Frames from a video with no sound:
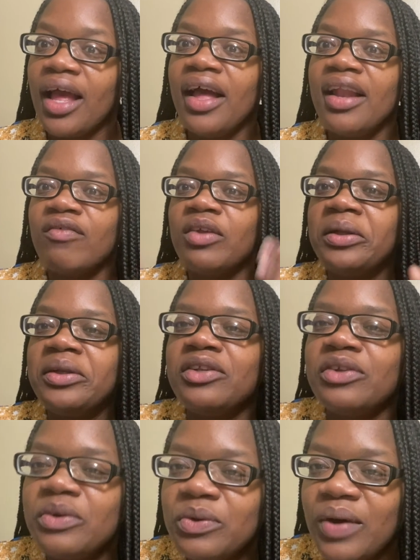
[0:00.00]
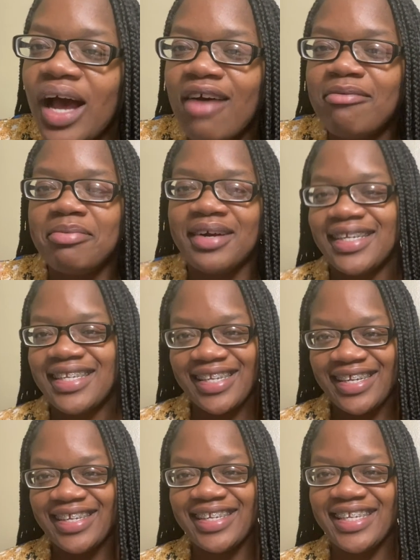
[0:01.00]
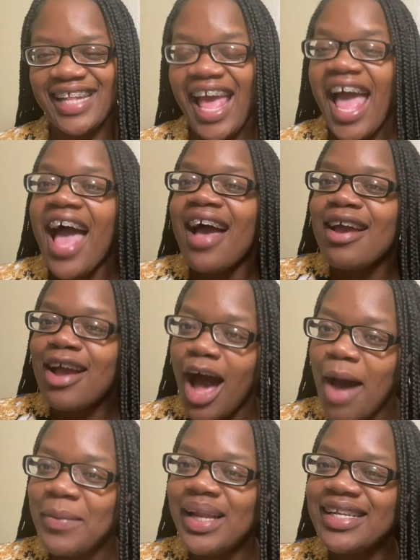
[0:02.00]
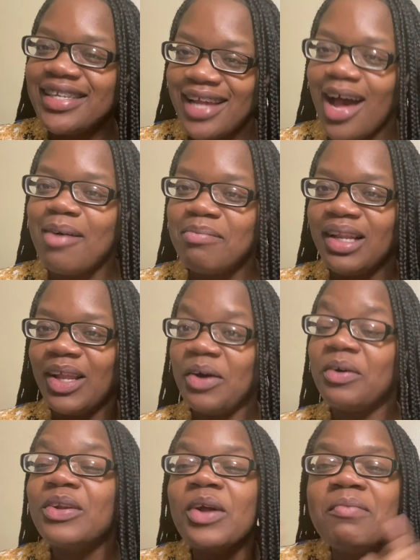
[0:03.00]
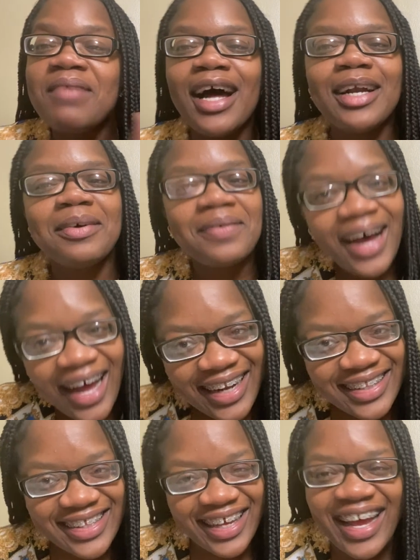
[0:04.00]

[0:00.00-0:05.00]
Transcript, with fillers: And if you do have braces, comment down below. No matter what,